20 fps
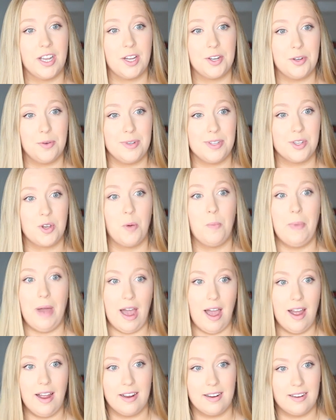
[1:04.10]
I could always go
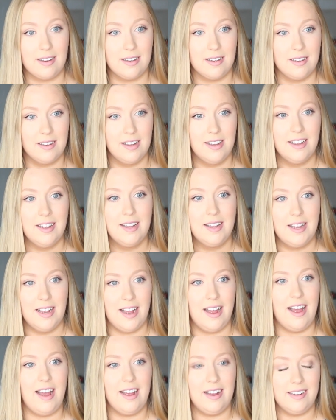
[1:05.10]
back.
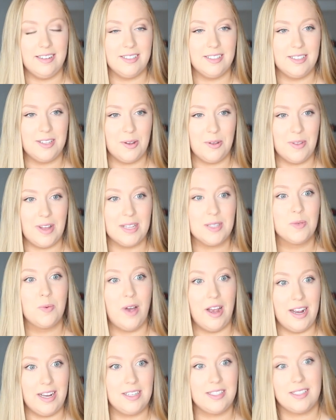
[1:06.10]
And so that's
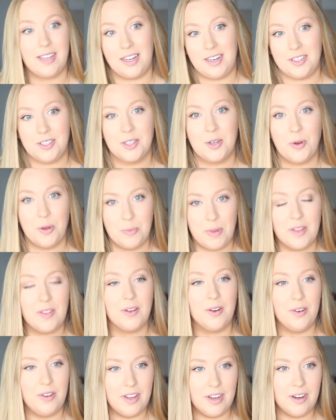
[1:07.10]
why I decided to go in my
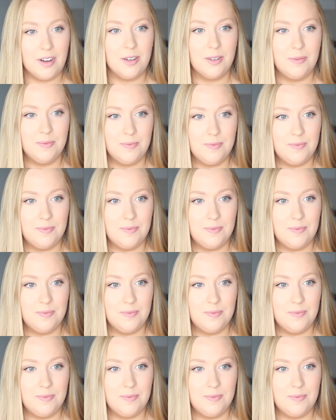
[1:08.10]
third year.